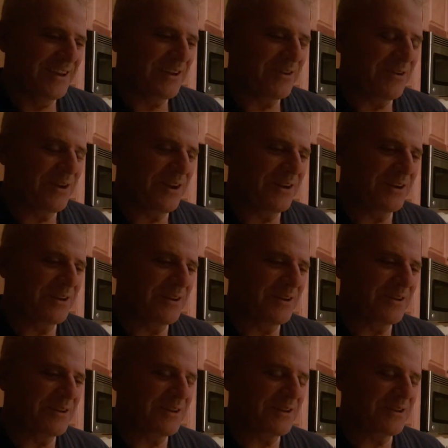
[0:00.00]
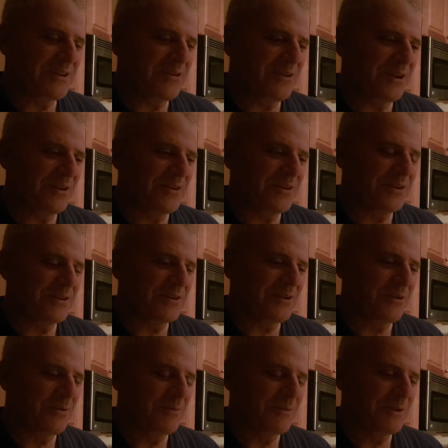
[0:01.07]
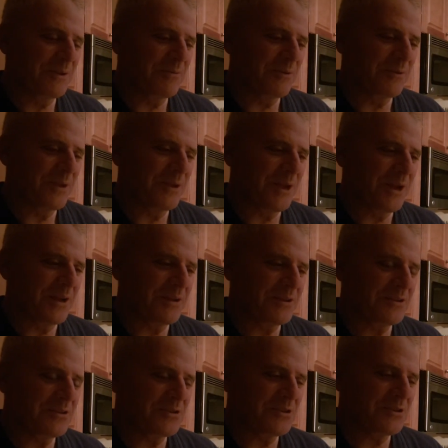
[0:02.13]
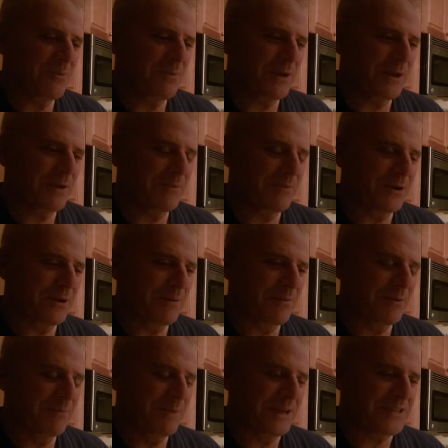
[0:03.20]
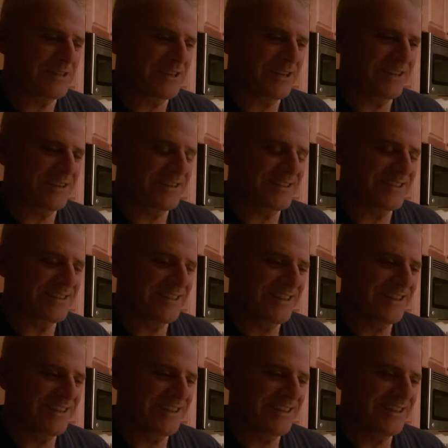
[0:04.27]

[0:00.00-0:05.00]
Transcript: Go down to the Home Depot. Yeah, just go pick up a couple Mexicans.